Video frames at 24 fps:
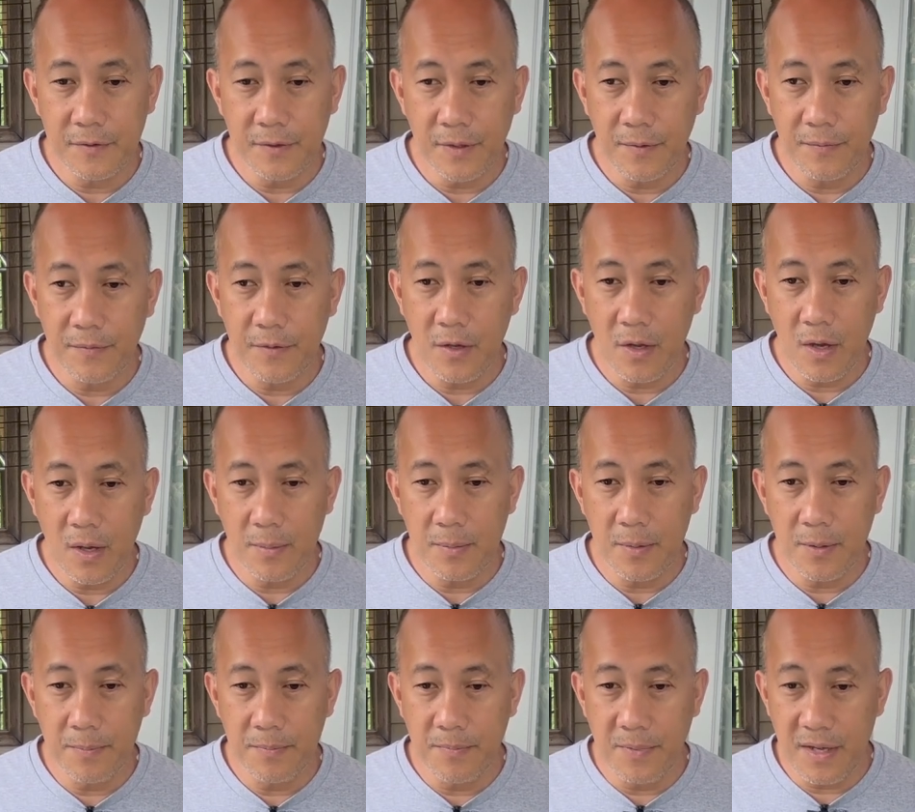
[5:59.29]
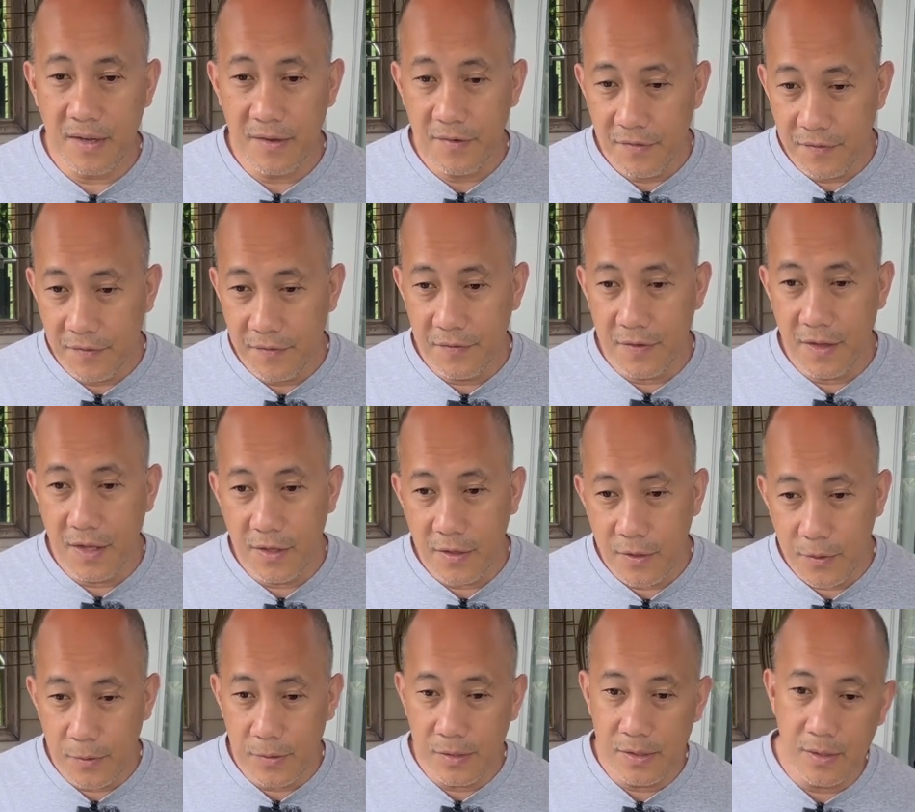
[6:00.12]
If you have a beef, then
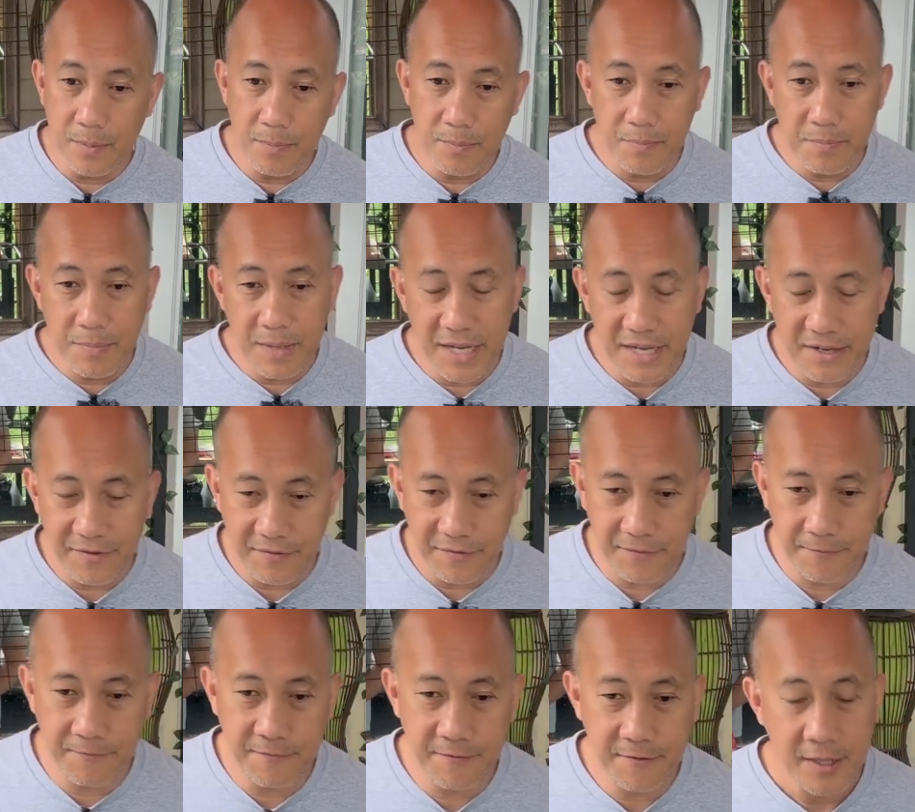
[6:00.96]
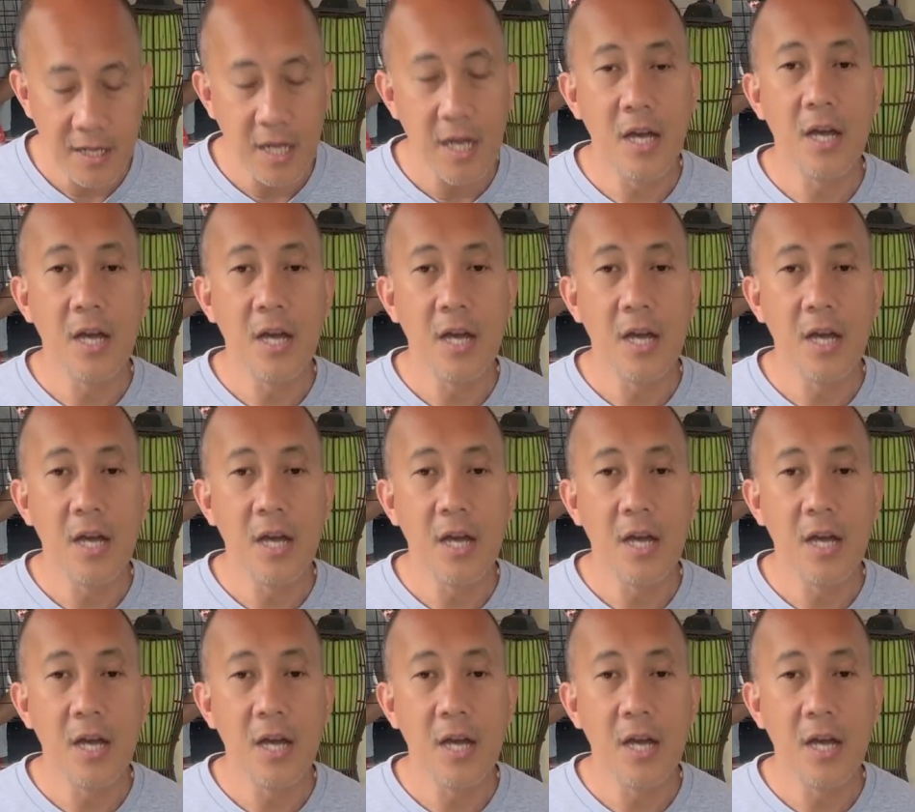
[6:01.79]
use the beef.